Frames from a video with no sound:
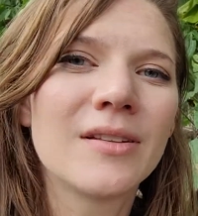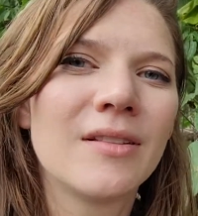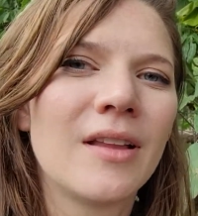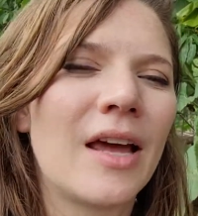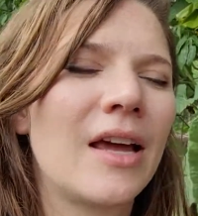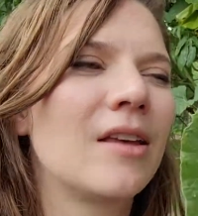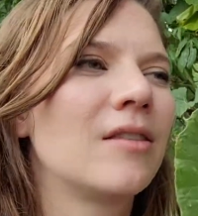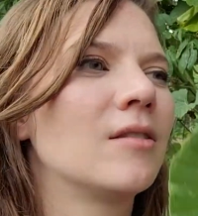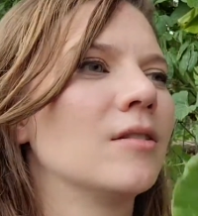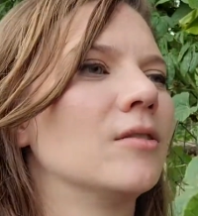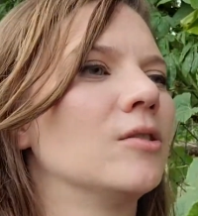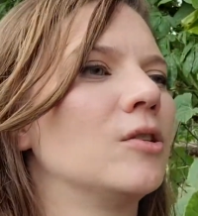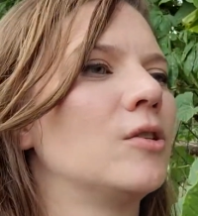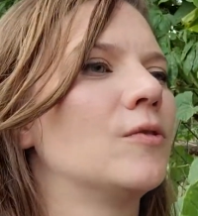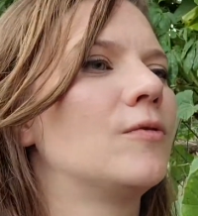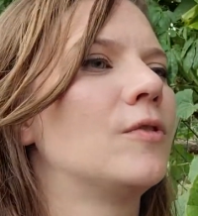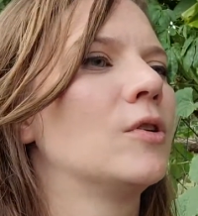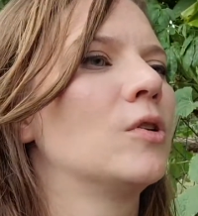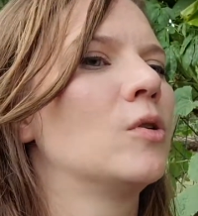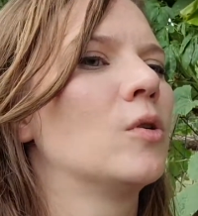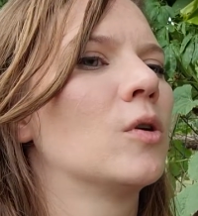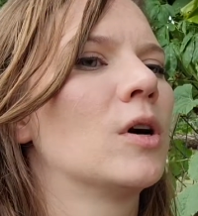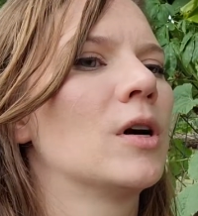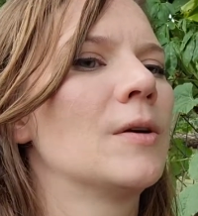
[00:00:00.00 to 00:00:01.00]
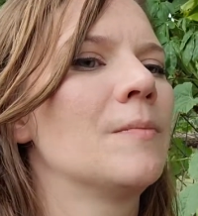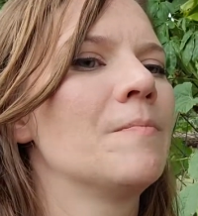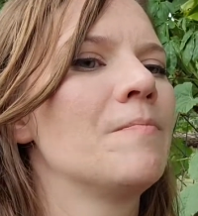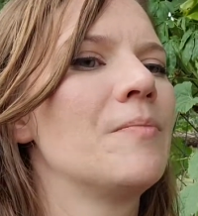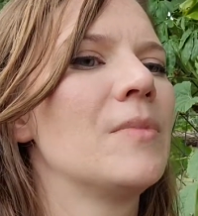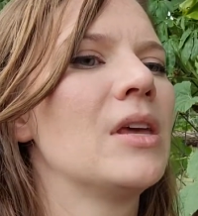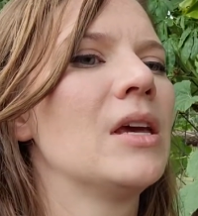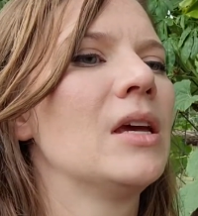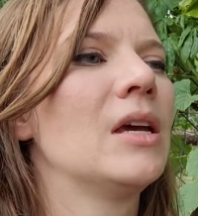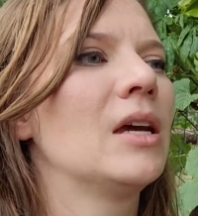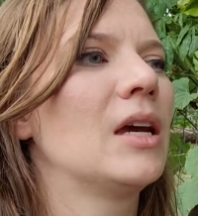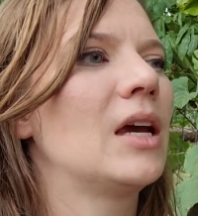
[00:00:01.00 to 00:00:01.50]
like the Luffa gourd.
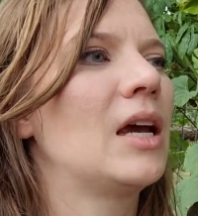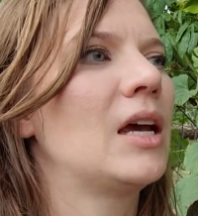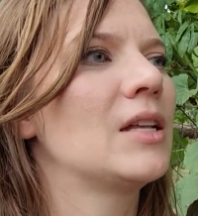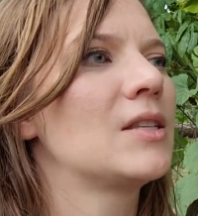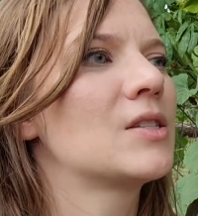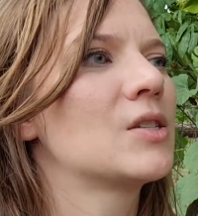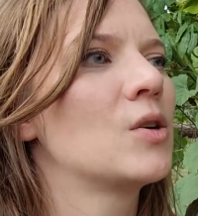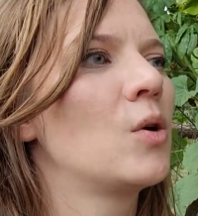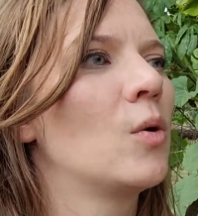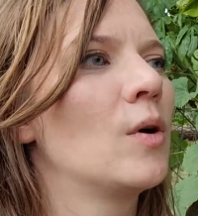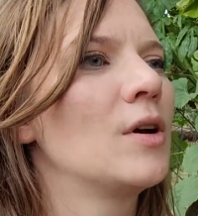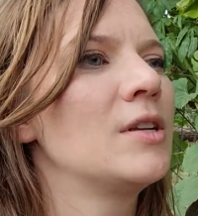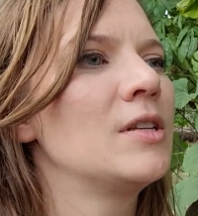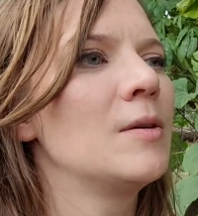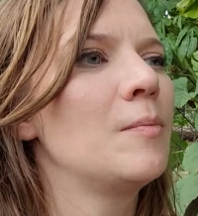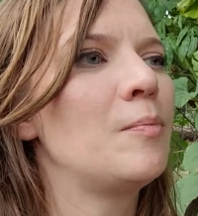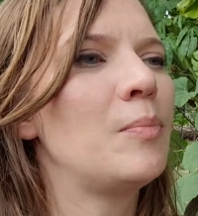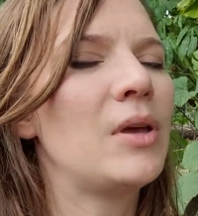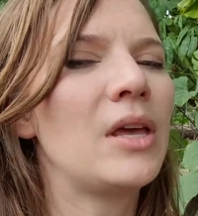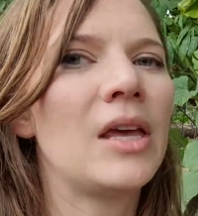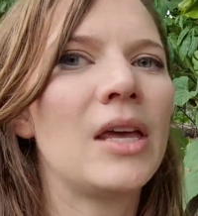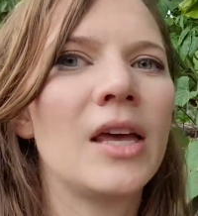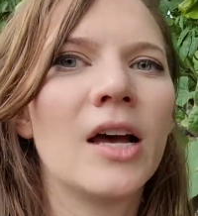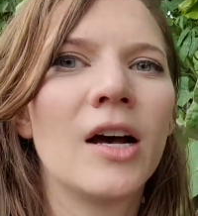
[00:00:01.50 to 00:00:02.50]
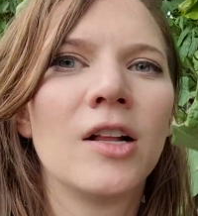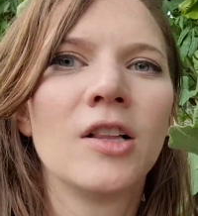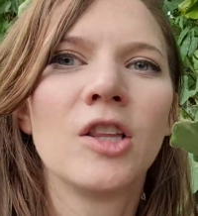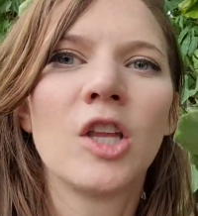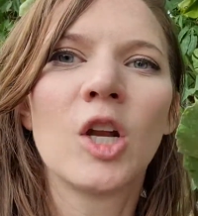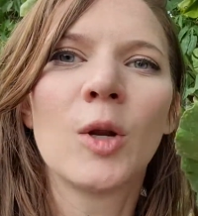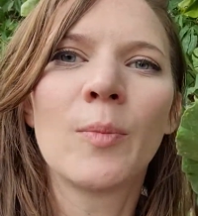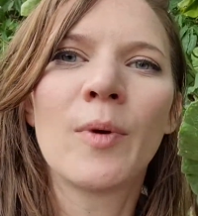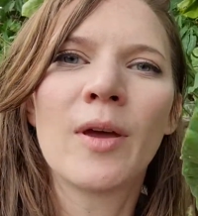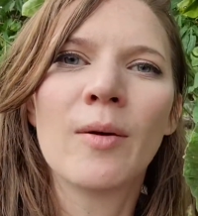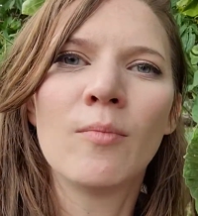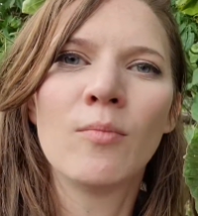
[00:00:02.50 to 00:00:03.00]
It's going to be a
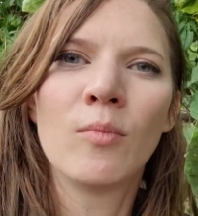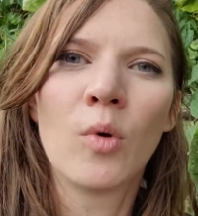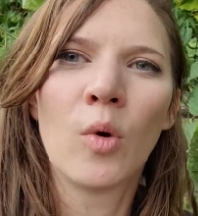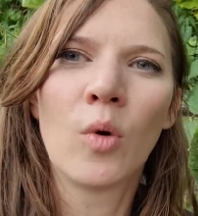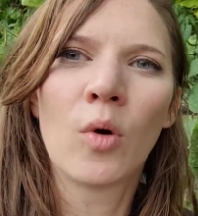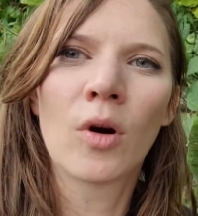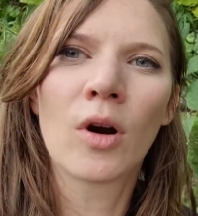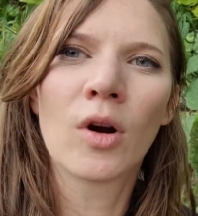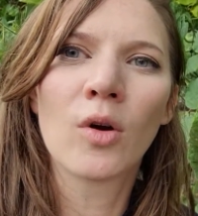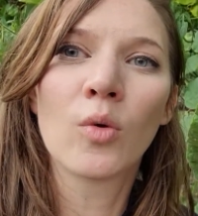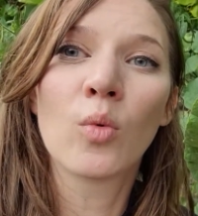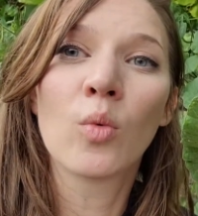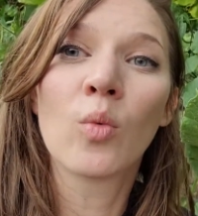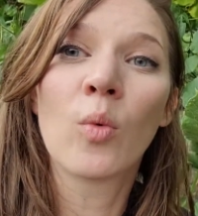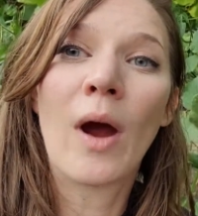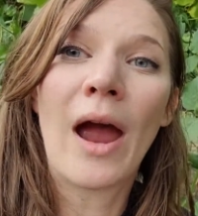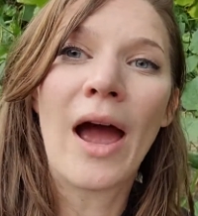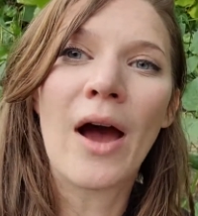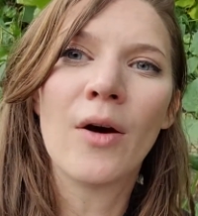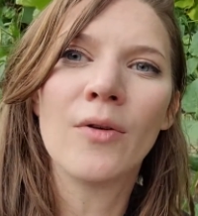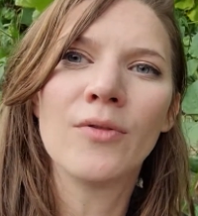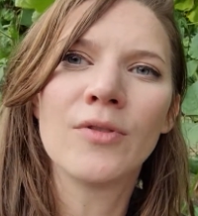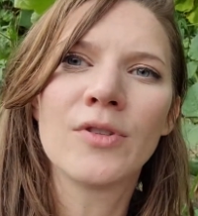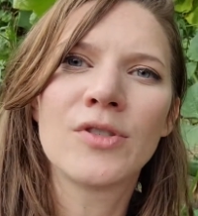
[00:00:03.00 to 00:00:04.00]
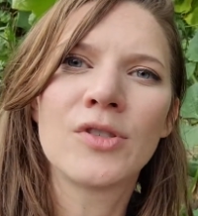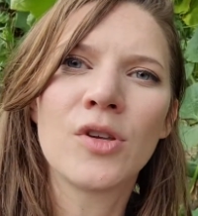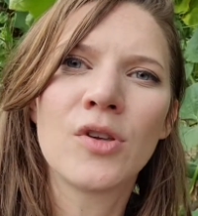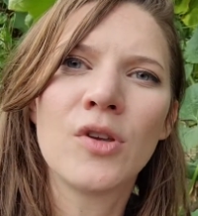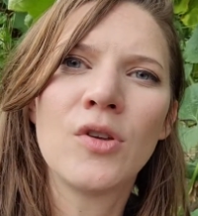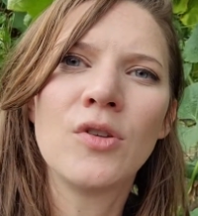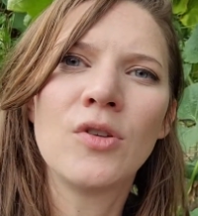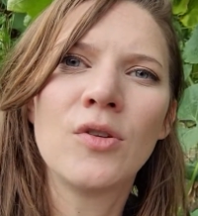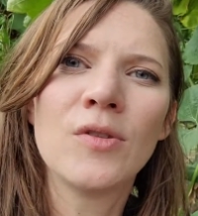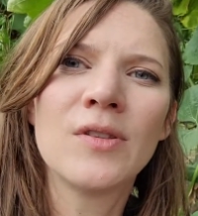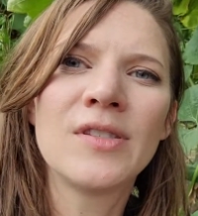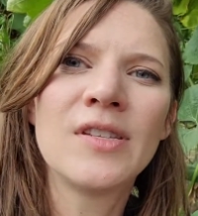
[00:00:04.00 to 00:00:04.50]
little bit more round. So
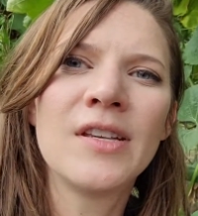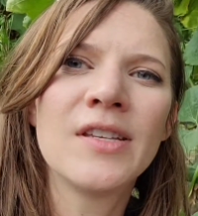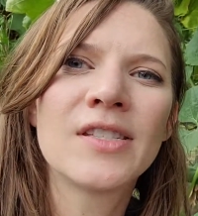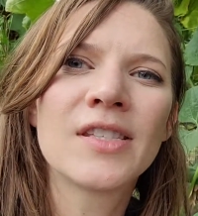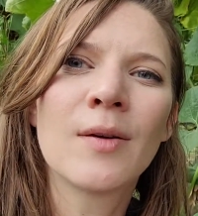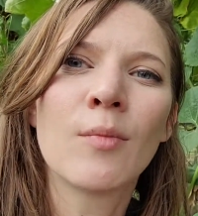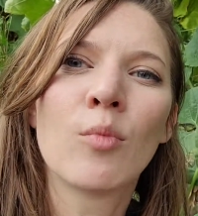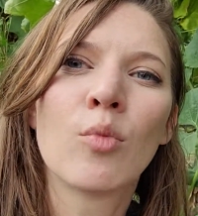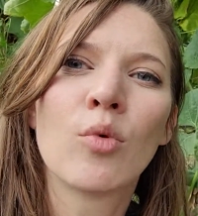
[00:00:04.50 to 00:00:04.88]
you do see some